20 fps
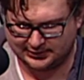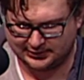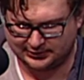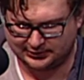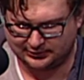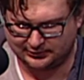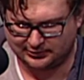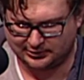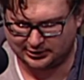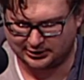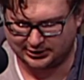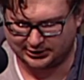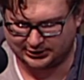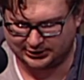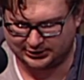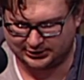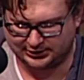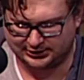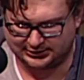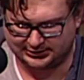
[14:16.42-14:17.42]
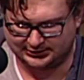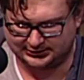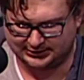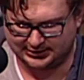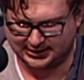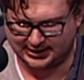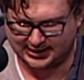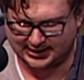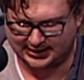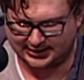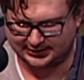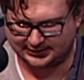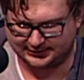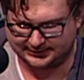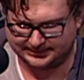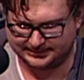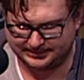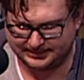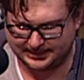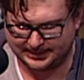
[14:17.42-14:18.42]
You are a good God
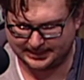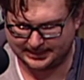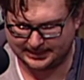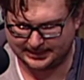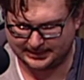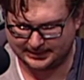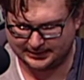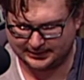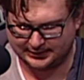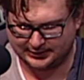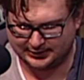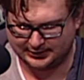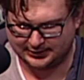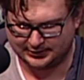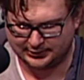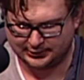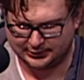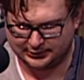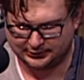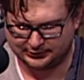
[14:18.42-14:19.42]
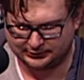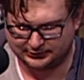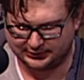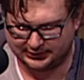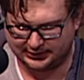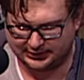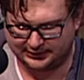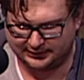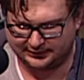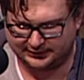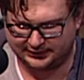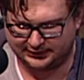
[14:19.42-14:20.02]
who loves